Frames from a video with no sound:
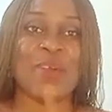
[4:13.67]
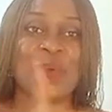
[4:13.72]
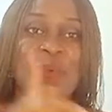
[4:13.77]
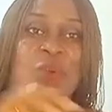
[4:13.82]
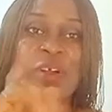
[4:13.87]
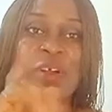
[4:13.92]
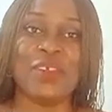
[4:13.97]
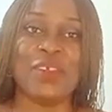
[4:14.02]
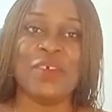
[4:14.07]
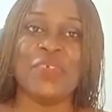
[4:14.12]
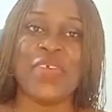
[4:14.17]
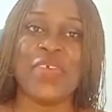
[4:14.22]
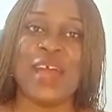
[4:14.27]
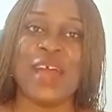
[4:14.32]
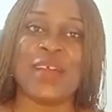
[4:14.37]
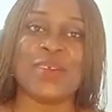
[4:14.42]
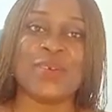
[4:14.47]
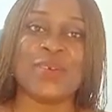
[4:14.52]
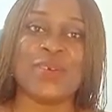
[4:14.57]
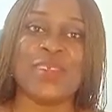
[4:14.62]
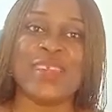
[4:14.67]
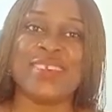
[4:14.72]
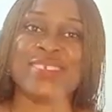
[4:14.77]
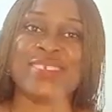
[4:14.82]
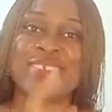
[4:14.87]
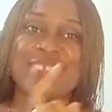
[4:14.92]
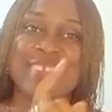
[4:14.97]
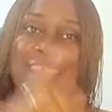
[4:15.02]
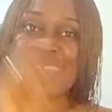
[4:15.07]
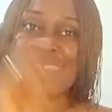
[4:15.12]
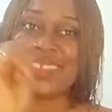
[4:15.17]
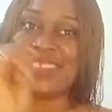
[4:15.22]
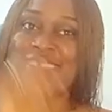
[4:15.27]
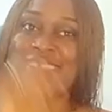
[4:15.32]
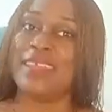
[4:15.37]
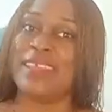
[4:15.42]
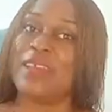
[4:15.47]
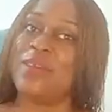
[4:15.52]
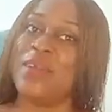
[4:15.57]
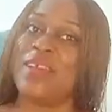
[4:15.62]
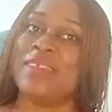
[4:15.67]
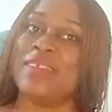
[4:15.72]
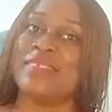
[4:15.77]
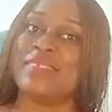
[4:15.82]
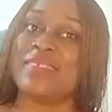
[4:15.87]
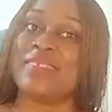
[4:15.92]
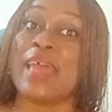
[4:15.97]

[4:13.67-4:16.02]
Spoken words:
One of the angle is 90 degrees.